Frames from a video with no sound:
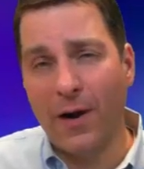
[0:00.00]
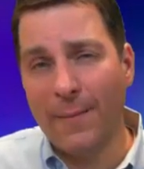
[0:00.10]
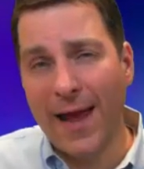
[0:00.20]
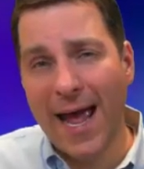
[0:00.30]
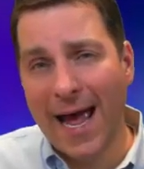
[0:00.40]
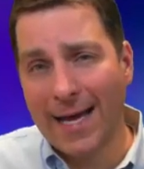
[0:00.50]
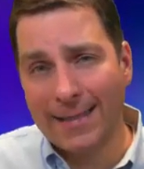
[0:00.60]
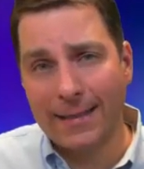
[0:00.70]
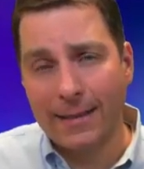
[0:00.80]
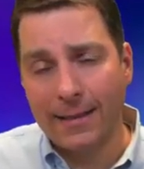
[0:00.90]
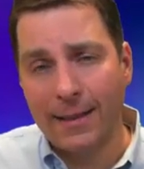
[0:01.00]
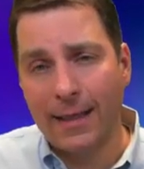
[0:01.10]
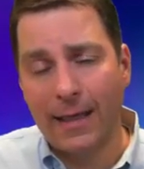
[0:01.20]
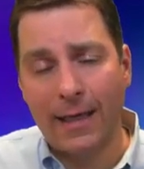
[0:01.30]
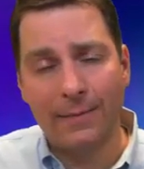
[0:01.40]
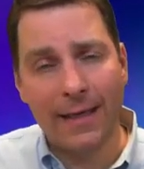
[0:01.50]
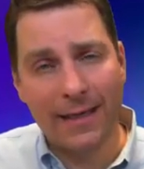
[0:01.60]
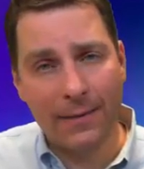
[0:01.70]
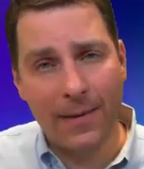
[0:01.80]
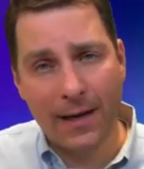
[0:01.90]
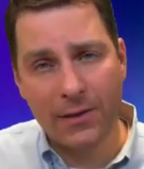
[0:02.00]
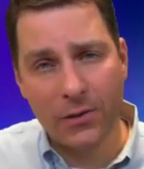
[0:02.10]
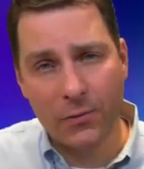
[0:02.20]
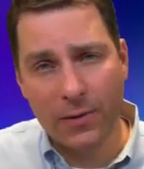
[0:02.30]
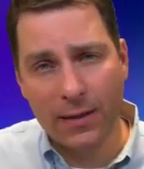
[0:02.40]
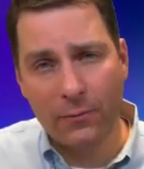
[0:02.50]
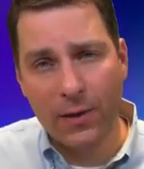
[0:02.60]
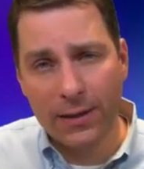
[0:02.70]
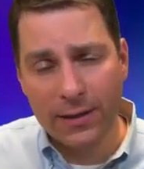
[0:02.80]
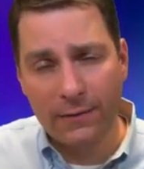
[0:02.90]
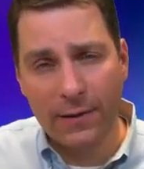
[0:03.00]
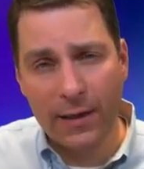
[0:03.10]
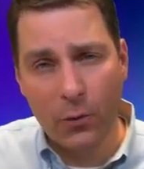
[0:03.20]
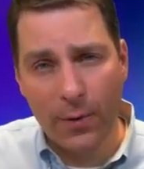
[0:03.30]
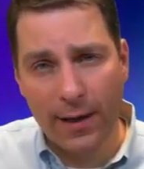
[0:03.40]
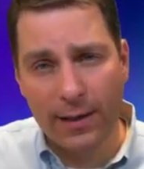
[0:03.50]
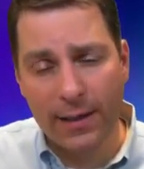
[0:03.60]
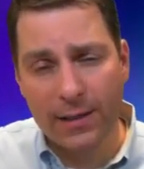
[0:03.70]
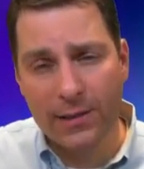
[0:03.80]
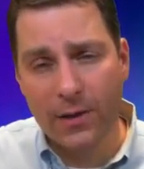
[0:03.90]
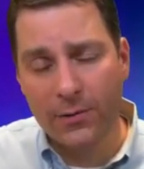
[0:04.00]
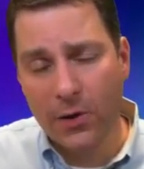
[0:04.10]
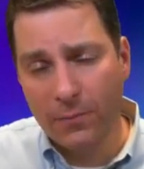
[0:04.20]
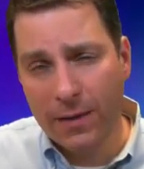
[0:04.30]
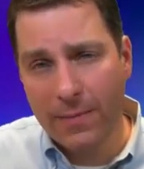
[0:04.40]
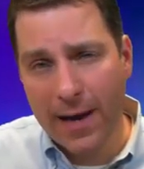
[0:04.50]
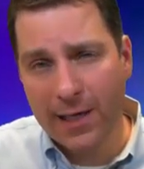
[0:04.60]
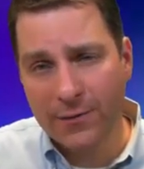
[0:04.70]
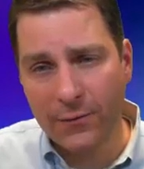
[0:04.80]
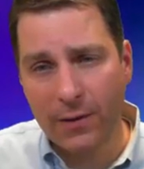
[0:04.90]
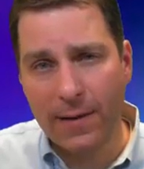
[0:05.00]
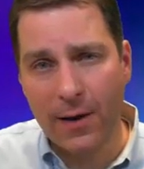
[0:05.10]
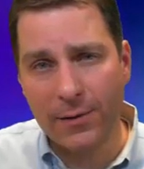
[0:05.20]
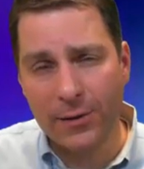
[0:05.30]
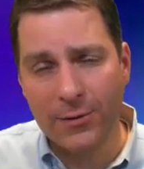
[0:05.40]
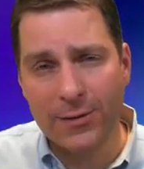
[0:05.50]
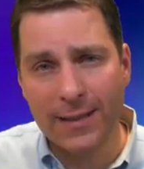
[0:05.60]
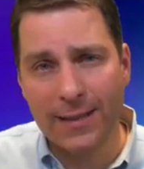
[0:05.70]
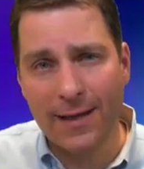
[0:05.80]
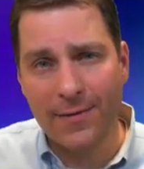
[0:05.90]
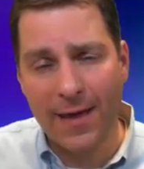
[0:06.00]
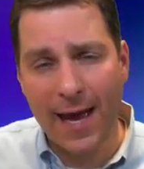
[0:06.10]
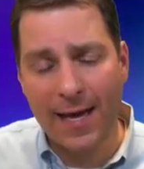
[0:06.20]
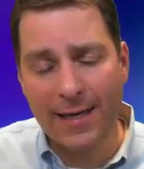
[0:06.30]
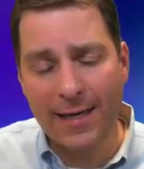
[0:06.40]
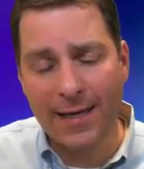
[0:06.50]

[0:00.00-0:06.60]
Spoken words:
I'm at. I can get back to you relatively quickly. So don't be bashful about using that.